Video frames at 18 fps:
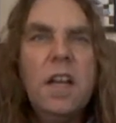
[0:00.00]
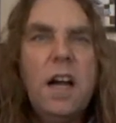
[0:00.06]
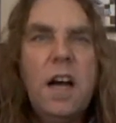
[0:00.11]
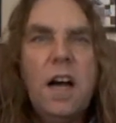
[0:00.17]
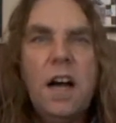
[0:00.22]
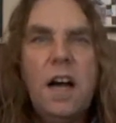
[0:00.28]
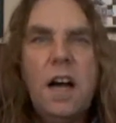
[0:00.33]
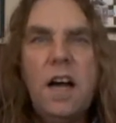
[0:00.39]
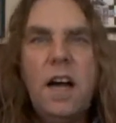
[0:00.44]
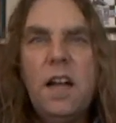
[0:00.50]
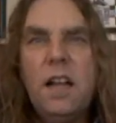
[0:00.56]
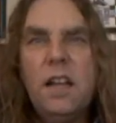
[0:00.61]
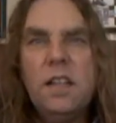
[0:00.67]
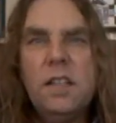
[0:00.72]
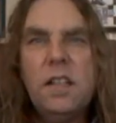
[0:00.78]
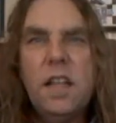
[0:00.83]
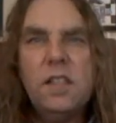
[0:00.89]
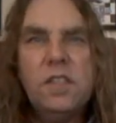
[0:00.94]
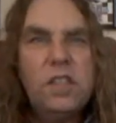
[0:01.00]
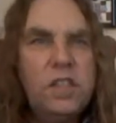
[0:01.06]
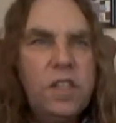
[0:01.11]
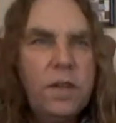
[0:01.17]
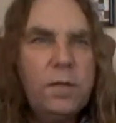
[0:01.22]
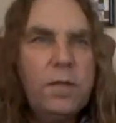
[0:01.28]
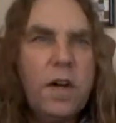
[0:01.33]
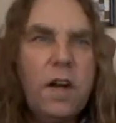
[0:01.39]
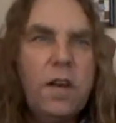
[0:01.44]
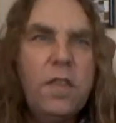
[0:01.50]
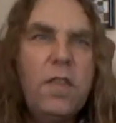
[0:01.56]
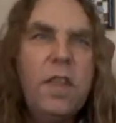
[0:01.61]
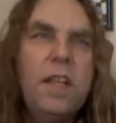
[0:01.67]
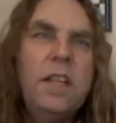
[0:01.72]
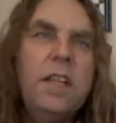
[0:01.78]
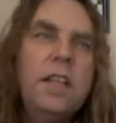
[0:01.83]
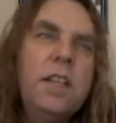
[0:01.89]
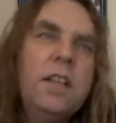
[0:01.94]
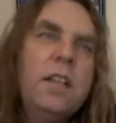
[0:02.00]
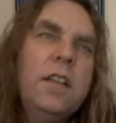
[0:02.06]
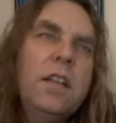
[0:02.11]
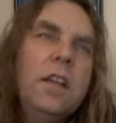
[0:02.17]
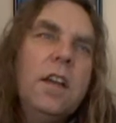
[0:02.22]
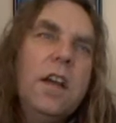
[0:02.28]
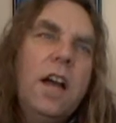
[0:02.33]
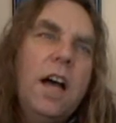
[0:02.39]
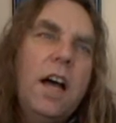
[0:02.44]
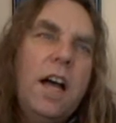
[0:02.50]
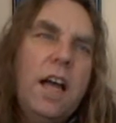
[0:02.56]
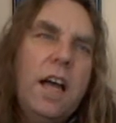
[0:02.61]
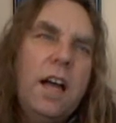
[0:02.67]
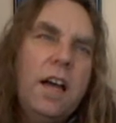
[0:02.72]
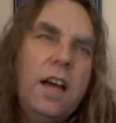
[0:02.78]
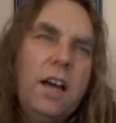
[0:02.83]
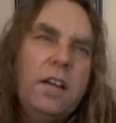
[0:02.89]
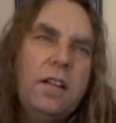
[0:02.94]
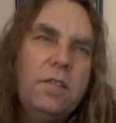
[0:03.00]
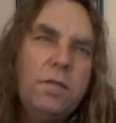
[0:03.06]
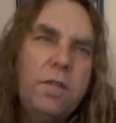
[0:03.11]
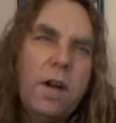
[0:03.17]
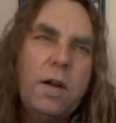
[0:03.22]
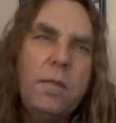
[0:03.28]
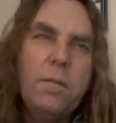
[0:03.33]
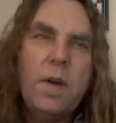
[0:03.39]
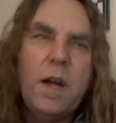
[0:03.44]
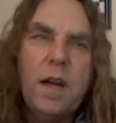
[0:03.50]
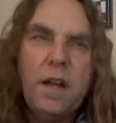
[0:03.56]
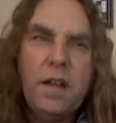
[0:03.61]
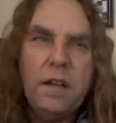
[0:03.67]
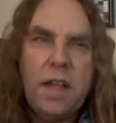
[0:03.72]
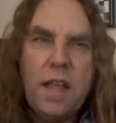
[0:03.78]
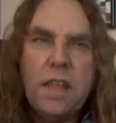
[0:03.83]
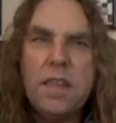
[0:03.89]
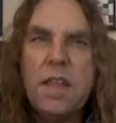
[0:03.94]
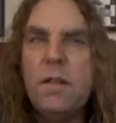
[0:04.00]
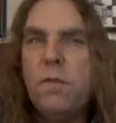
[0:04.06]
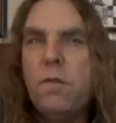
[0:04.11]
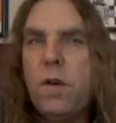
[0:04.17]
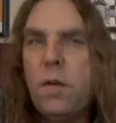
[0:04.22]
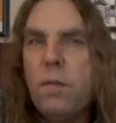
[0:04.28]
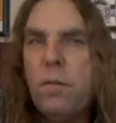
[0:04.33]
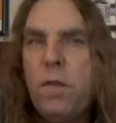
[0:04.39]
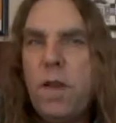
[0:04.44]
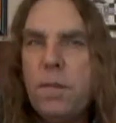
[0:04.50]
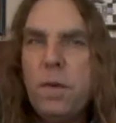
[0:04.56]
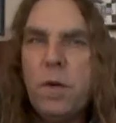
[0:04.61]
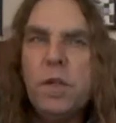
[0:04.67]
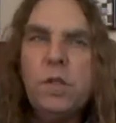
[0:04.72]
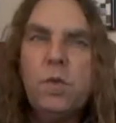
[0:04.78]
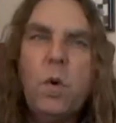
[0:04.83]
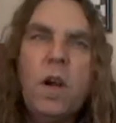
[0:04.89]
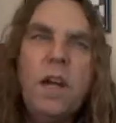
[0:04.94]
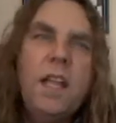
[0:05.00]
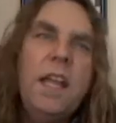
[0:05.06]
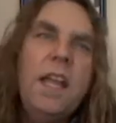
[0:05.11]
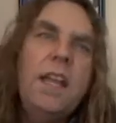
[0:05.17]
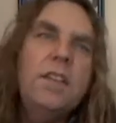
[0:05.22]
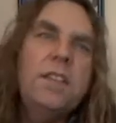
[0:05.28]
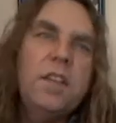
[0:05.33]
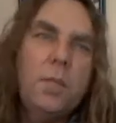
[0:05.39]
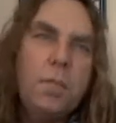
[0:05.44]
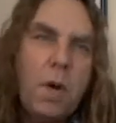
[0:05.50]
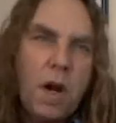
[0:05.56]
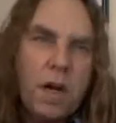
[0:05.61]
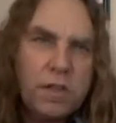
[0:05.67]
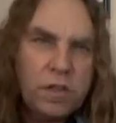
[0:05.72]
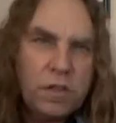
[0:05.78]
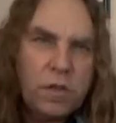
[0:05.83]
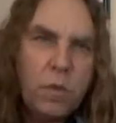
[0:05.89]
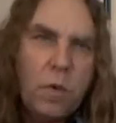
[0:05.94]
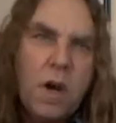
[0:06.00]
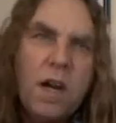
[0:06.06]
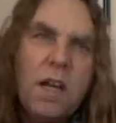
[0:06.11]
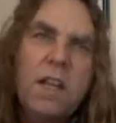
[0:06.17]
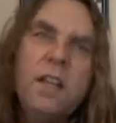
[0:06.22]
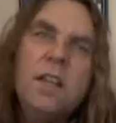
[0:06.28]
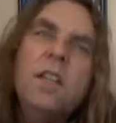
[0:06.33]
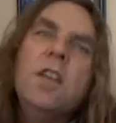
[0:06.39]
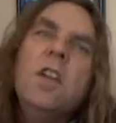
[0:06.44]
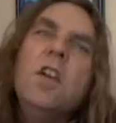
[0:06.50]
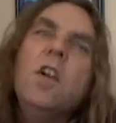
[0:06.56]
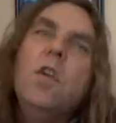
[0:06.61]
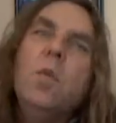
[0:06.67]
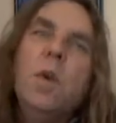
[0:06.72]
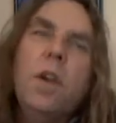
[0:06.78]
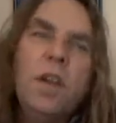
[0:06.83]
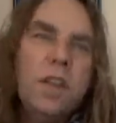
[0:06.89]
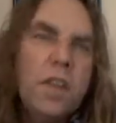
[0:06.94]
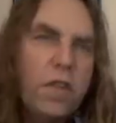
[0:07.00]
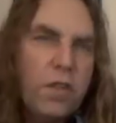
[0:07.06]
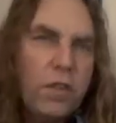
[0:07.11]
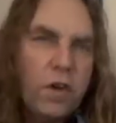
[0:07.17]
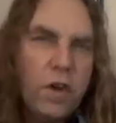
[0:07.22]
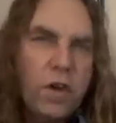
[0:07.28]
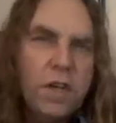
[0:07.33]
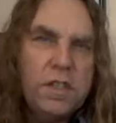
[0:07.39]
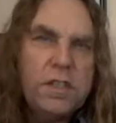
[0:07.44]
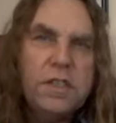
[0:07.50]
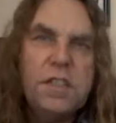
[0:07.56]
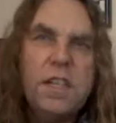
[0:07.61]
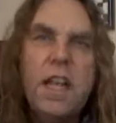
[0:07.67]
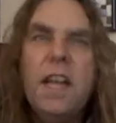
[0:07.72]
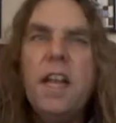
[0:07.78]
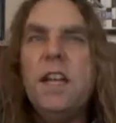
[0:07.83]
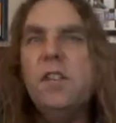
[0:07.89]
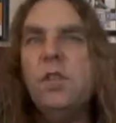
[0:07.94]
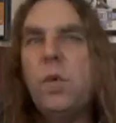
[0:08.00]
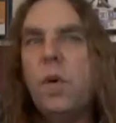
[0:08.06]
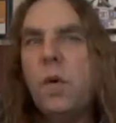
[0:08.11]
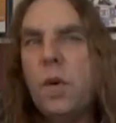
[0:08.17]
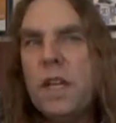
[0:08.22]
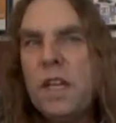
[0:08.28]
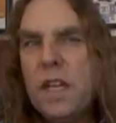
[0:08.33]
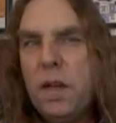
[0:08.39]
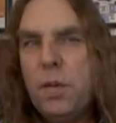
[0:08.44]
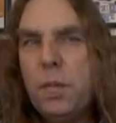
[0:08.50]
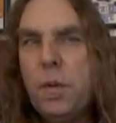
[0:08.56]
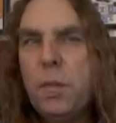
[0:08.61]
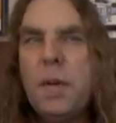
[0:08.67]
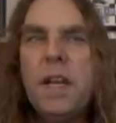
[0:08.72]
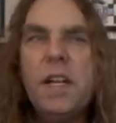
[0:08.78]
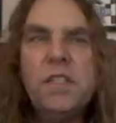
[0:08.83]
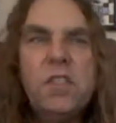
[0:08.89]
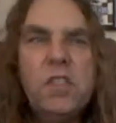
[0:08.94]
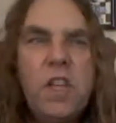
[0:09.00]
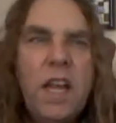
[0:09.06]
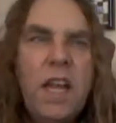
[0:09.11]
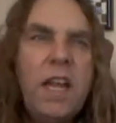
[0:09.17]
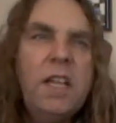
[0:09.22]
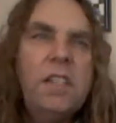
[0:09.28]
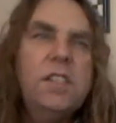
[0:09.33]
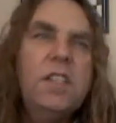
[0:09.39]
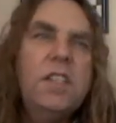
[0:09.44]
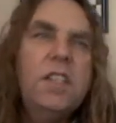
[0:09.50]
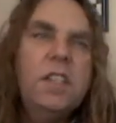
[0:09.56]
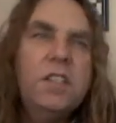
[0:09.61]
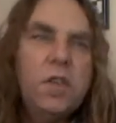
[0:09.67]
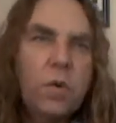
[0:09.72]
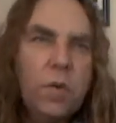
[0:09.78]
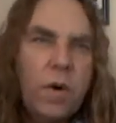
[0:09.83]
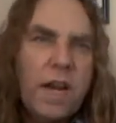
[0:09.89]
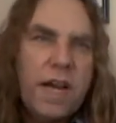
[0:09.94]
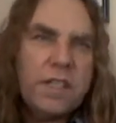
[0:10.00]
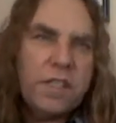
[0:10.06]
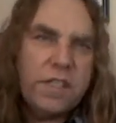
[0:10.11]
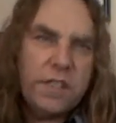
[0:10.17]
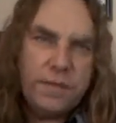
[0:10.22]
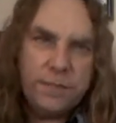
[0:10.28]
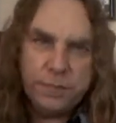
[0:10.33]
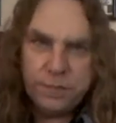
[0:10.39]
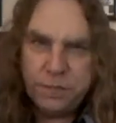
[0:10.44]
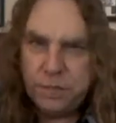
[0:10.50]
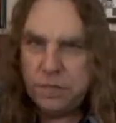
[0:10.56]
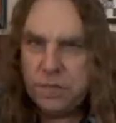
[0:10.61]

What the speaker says: that shift our thinking and then from February 28th to March 20th, we're in the third stage where we implement a change in direction